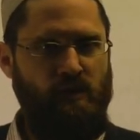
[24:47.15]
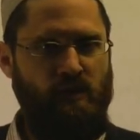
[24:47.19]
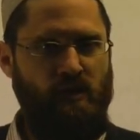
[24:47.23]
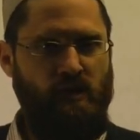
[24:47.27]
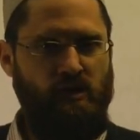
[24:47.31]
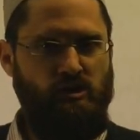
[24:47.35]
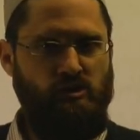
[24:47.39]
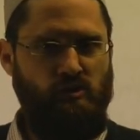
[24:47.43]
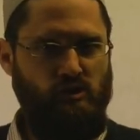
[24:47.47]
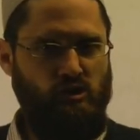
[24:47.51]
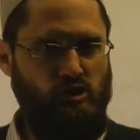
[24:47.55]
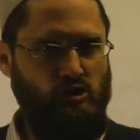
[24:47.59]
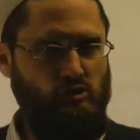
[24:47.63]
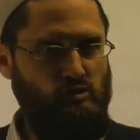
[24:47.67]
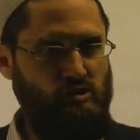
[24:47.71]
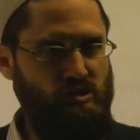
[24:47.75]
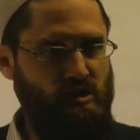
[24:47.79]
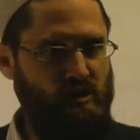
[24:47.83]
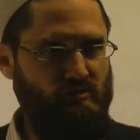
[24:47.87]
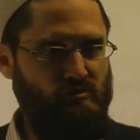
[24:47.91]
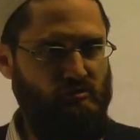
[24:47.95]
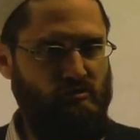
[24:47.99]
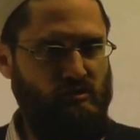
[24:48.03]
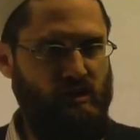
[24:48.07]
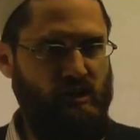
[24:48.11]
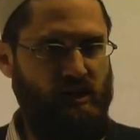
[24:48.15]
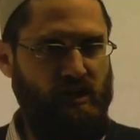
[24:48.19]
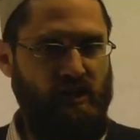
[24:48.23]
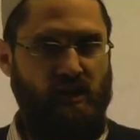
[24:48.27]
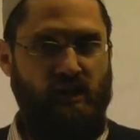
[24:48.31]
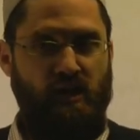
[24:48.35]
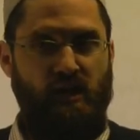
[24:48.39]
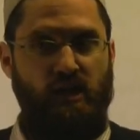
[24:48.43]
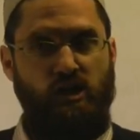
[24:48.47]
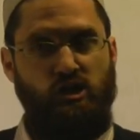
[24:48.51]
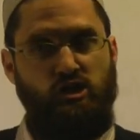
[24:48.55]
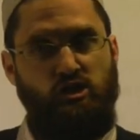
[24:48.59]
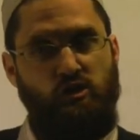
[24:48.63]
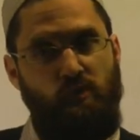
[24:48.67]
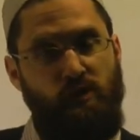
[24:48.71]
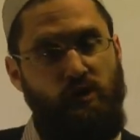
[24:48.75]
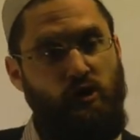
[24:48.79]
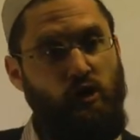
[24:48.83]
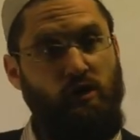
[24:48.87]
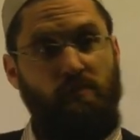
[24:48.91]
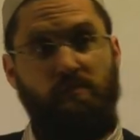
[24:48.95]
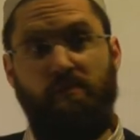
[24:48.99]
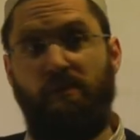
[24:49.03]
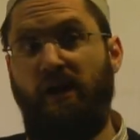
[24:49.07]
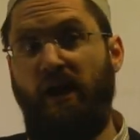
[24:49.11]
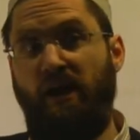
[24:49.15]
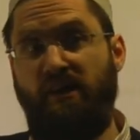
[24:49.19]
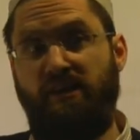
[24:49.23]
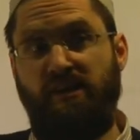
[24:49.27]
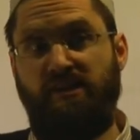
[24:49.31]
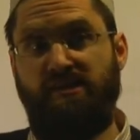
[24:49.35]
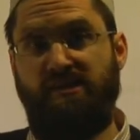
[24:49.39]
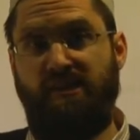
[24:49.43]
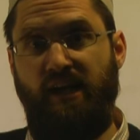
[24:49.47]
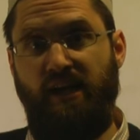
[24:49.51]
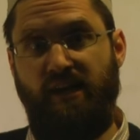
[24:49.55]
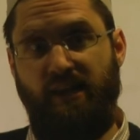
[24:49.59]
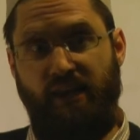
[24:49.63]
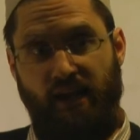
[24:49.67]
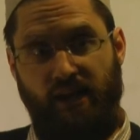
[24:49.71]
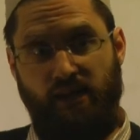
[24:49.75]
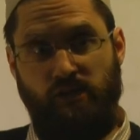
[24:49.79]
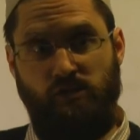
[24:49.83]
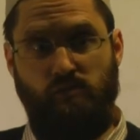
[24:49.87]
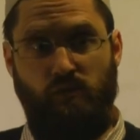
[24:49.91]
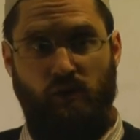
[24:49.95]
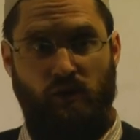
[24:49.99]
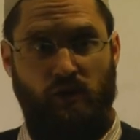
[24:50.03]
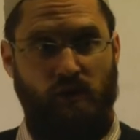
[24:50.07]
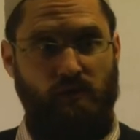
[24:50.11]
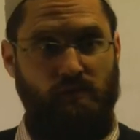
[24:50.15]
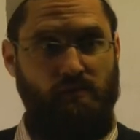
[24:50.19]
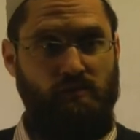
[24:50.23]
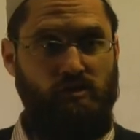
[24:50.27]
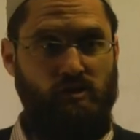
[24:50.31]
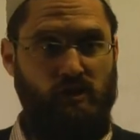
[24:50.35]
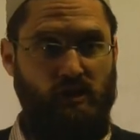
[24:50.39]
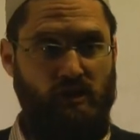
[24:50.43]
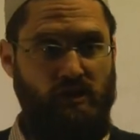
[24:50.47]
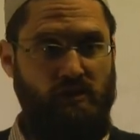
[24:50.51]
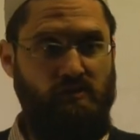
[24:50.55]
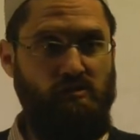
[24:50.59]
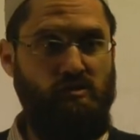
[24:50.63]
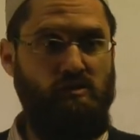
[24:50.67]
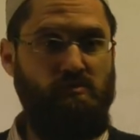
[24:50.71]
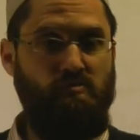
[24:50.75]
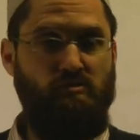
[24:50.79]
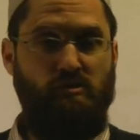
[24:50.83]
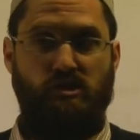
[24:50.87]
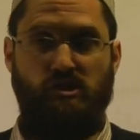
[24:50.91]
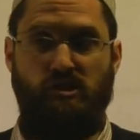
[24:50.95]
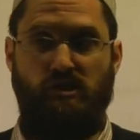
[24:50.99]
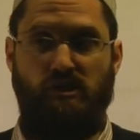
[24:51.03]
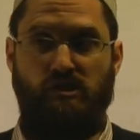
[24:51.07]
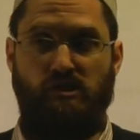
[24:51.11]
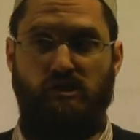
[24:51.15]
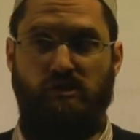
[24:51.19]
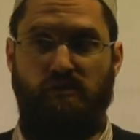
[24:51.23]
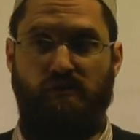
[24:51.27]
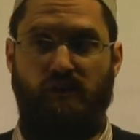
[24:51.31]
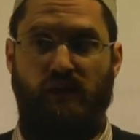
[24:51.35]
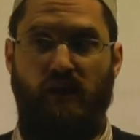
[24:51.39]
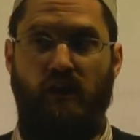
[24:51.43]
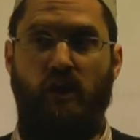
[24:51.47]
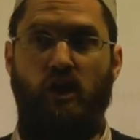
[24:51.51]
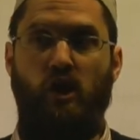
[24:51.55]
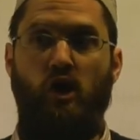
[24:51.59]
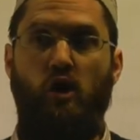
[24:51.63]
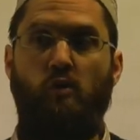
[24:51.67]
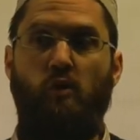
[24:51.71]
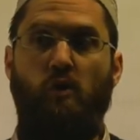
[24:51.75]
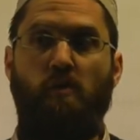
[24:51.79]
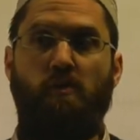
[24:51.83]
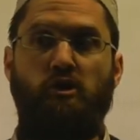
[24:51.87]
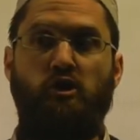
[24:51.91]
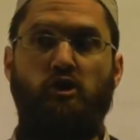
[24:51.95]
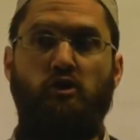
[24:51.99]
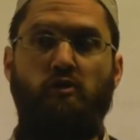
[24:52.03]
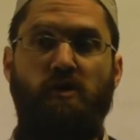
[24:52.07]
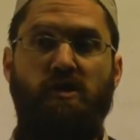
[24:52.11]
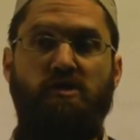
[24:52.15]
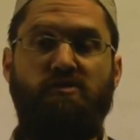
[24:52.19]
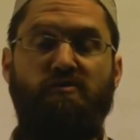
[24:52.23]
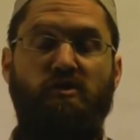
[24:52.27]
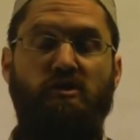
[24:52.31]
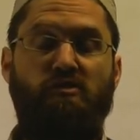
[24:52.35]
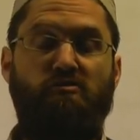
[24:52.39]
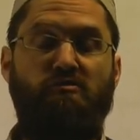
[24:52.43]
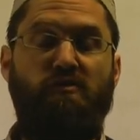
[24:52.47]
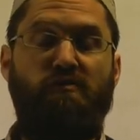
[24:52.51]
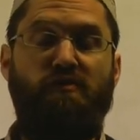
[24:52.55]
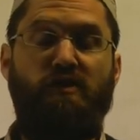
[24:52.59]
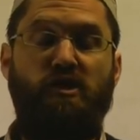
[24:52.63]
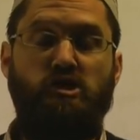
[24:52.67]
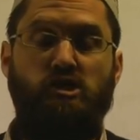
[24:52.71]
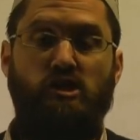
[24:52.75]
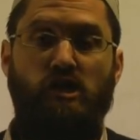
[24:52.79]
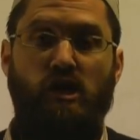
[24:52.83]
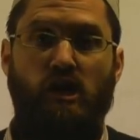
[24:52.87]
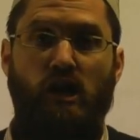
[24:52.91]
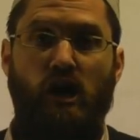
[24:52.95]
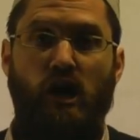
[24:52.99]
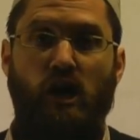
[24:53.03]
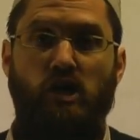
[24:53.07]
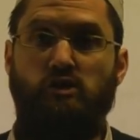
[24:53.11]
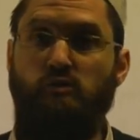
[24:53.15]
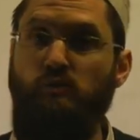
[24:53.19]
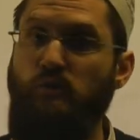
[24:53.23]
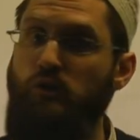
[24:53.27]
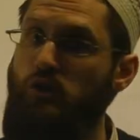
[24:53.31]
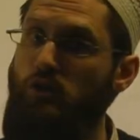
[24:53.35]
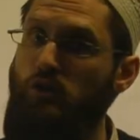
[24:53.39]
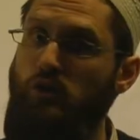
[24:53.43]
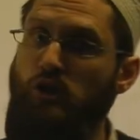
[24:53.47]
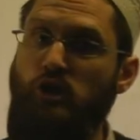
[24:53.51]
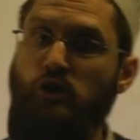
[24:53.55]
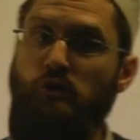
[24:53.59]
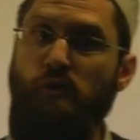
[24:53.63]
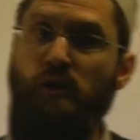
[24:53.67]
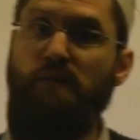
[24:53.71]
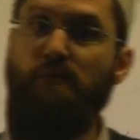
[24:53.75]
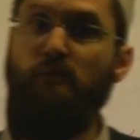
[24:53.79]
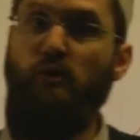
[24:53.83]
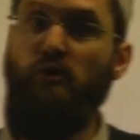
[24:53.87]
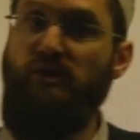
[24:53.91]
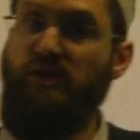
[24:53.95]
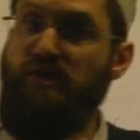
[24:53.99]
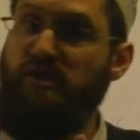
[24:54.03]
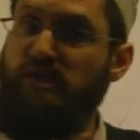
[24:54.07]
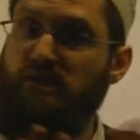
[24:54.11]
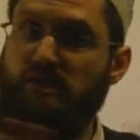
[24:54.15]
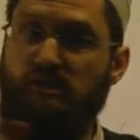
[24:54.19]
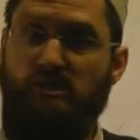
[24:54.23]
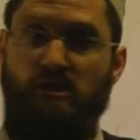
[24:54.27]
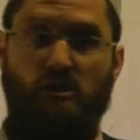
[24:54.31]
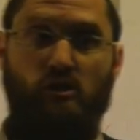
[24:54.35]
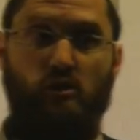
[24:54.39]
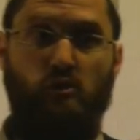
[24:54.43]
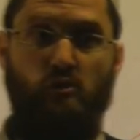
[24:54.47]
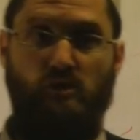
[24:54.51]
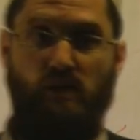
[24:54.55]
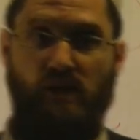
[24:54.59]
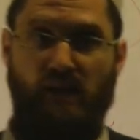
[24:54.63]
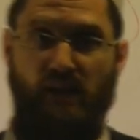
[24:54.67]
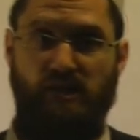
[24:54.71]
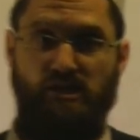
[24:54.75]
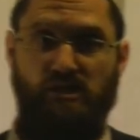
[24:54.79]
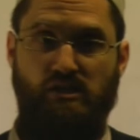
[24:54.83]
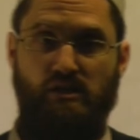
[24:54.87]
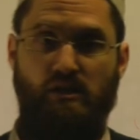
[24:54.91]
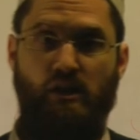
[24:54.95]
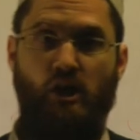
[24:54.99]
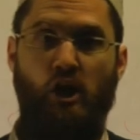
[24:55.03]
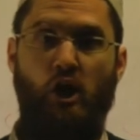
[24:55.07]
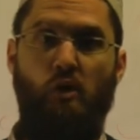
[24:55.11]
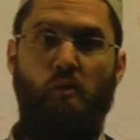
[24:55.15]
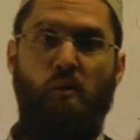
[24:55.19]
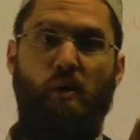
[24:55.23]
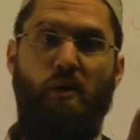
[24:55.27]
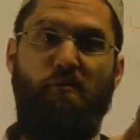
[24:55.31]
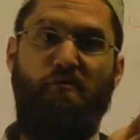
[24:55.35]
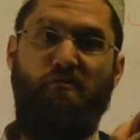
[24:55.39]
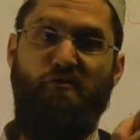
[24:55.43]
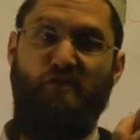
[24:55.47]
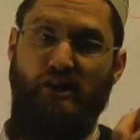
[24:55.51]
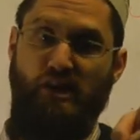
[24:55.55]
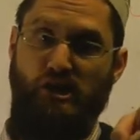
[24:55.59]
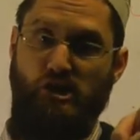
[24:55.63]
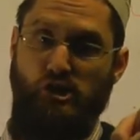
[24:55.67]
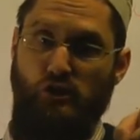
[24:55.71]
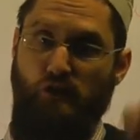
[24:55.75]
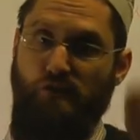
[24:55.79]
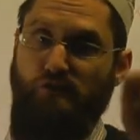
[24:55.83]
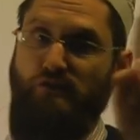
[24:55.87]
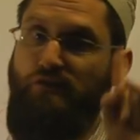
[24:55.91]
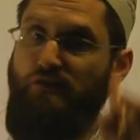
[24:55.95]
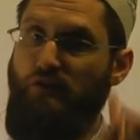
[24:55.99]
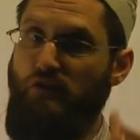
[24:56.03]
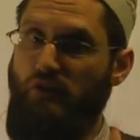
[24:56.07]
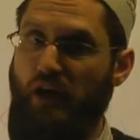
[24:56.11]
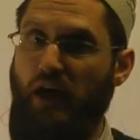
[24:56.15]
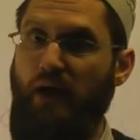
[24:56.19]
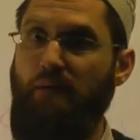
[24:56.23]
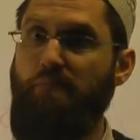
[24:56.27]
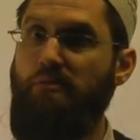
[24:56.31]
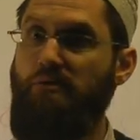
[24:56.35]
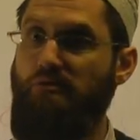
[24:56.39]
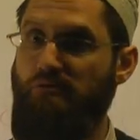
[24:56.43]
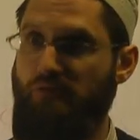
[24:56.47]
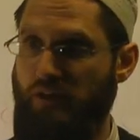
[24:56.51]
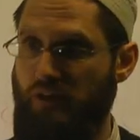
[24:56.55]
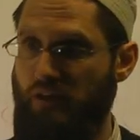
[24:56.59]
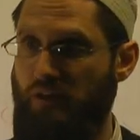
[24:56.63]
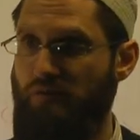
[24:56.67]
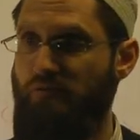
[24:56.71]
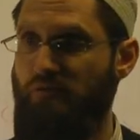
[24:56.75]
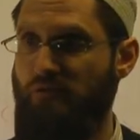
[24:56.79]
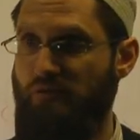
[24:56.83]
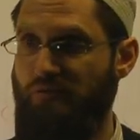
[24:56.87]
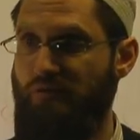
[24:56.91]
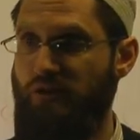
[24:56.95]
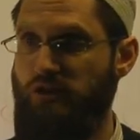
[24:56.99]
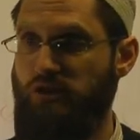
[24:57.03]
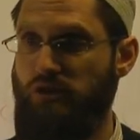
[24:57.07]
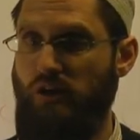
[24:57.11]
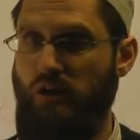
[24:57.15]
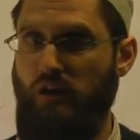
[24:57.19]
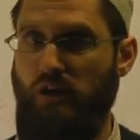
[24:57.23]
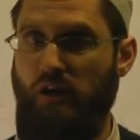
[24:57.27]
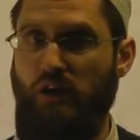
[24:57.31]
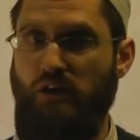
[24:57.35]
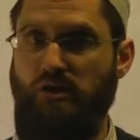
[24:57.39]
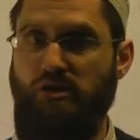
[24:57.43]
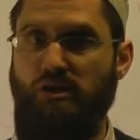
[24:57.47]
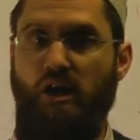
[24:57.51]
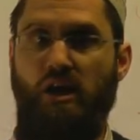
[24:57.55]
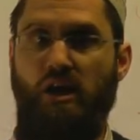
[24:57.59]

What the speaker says: And so it's used differently. So we've got to understand that as well. So that gives an appreciation of that. What we do is, for the revision class, we're not going to do any more. This is all the lesson. We've finished off the vocabulary in the revision class,